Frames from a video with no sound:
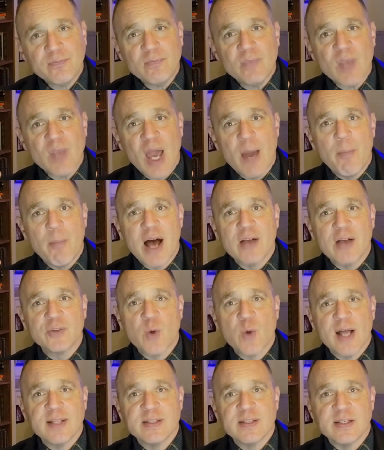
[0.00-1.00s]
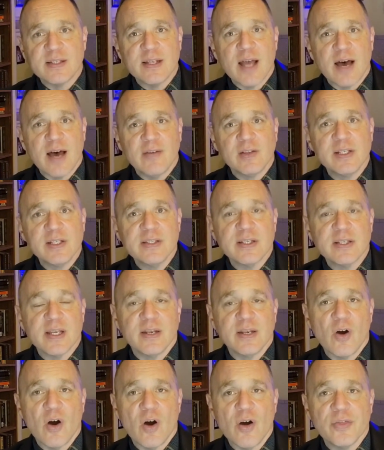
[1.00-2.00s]
I'm Miles Watson, novelist
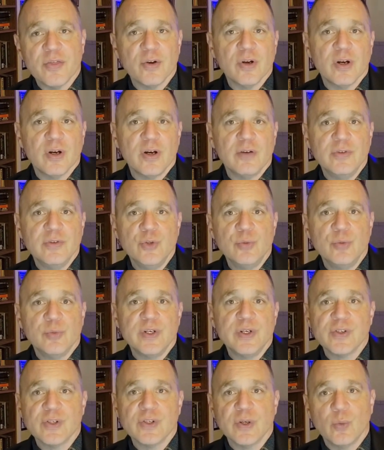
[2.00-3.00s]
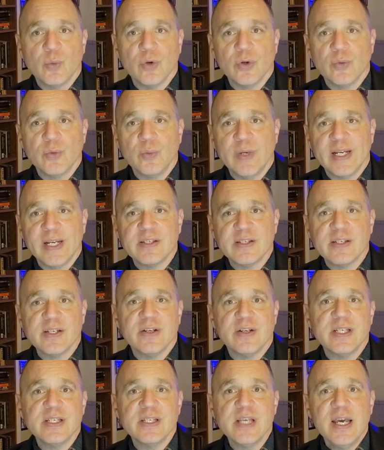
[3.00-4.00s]
and author of numerous award-winning
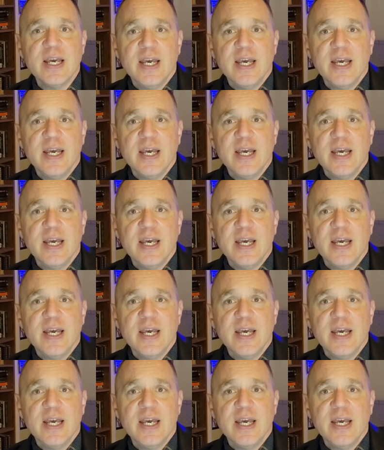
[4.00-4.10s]
series,